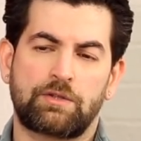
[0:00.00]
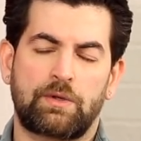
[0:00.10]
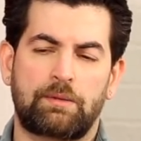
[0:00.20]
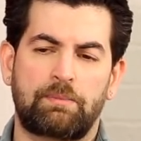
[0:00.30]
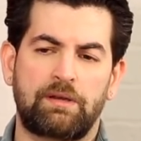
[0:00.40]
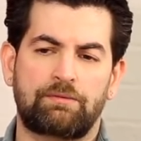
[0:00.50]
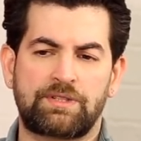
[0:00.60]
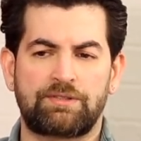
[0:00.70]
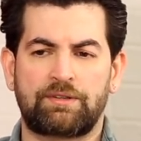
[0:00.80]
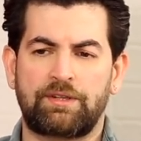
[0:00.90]
So it'd be
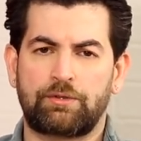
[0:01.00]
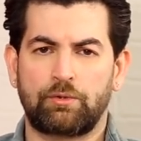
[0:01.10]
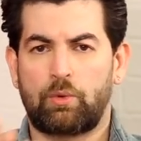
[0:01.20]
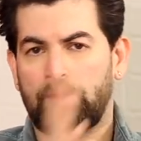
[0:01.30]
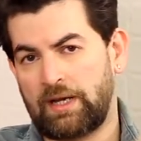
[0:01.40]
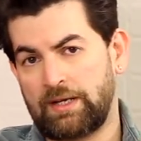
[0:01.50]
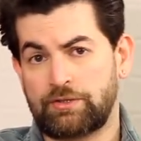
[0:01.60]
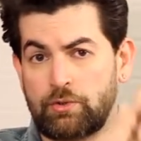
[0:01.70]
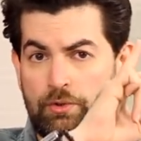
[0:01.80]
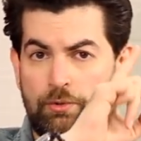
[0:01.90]
restricted to what I had
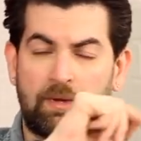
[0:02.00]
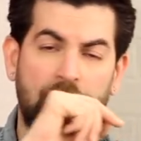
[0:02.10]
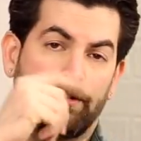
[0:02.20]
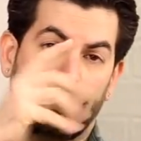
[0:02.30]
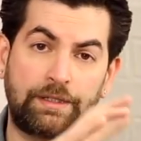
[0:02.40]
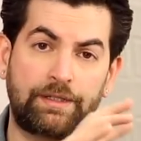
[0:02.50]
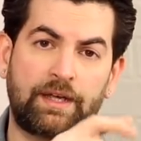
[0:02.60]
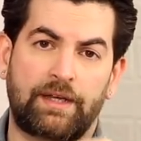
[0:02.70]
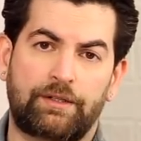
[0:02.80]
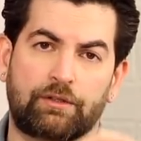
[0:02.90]
told you my earlier
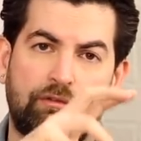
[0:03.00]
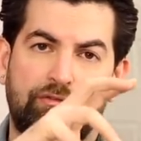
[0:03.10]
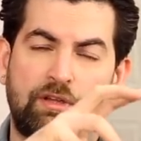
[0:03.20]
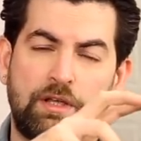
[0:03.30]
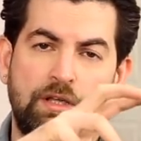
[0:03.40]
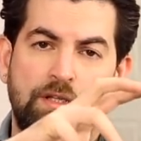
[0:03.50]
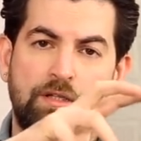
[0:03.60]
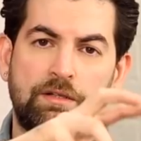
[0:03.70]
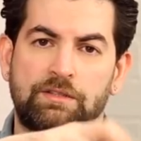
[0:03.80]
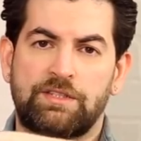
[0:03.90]
diet of
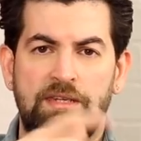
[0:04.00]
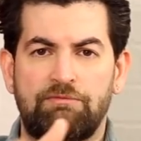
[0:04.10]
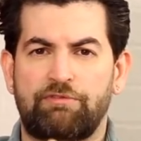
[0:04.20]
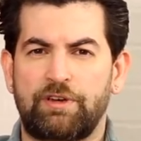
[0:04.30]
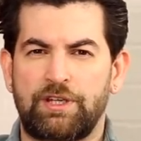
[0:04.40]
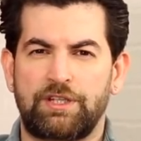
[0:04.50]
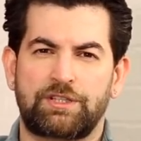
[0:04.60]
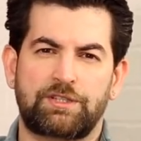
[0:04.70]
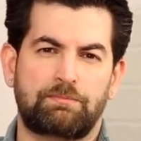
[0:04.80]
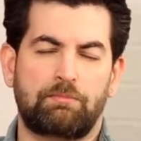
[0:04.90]
uh, steamed
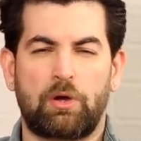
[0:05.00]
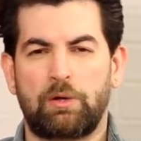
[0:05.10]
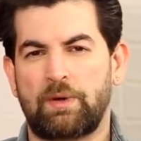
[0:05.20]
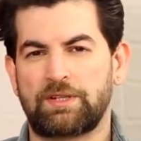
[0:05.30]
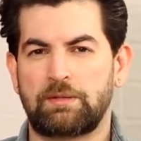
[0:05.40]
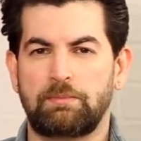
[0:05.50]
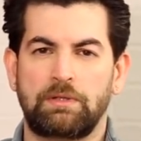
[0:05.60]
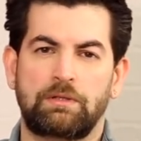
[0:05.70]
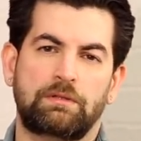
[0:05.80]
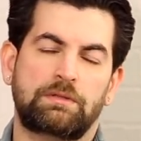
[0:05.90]
fish, boiled
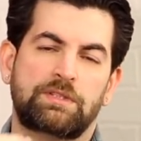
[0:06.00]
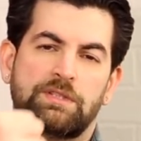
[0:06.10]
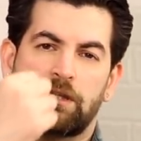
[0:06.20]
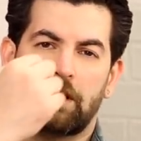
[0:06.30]
vegetables,